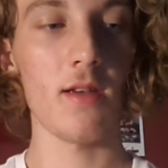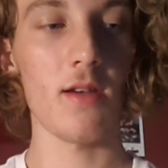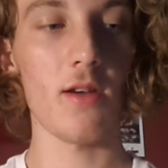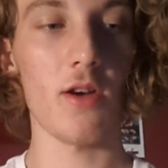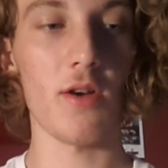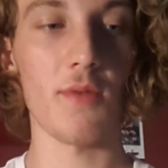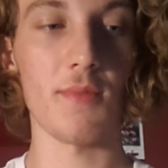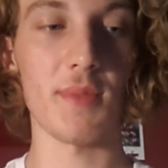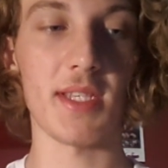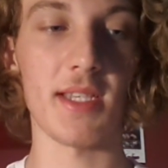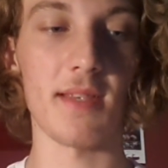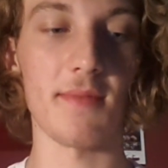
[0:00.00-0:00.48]

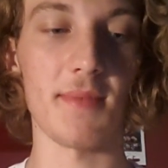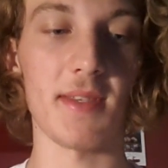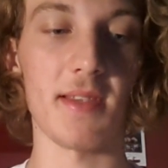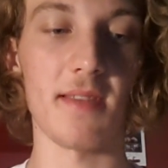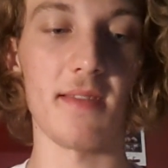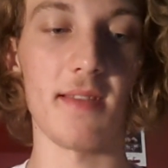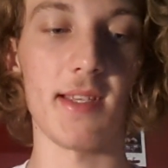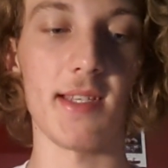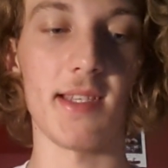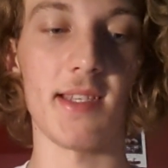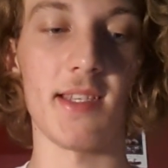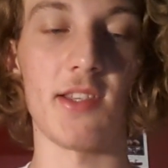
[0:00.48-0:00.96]
Homer
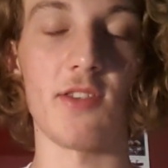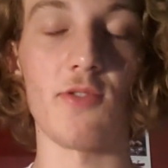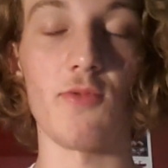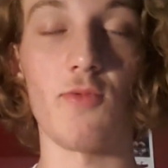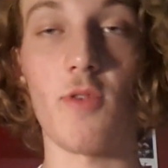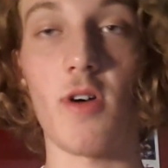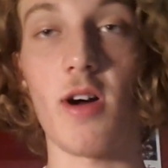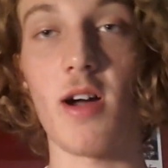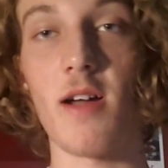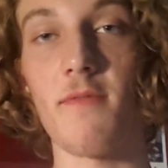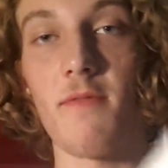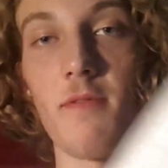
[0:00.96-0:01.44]
Simpson, This Is Your
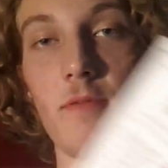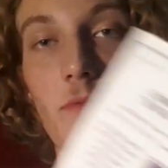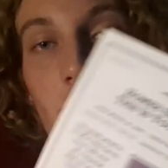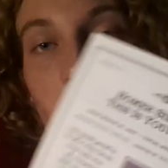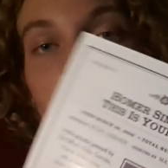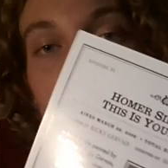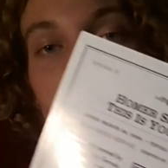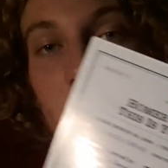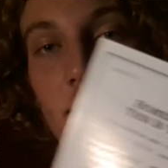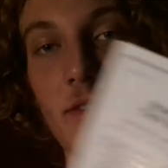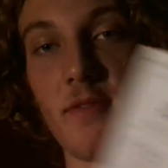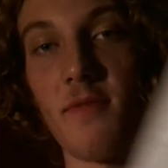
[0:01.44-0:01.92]
Wife, with
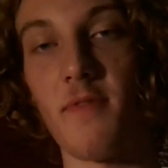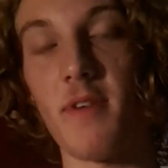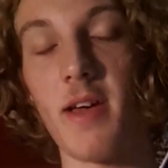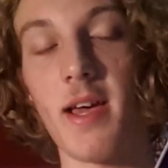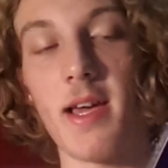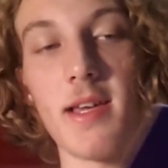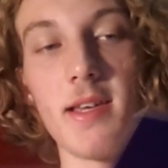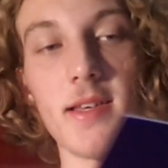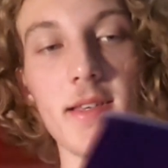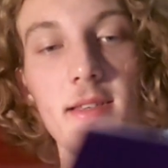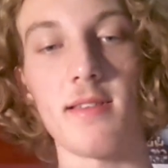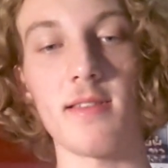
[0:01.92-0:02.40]
Ricky
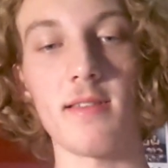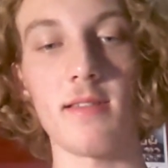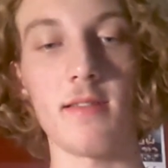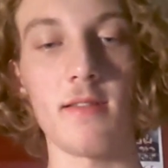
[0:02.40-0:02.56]
Gervais.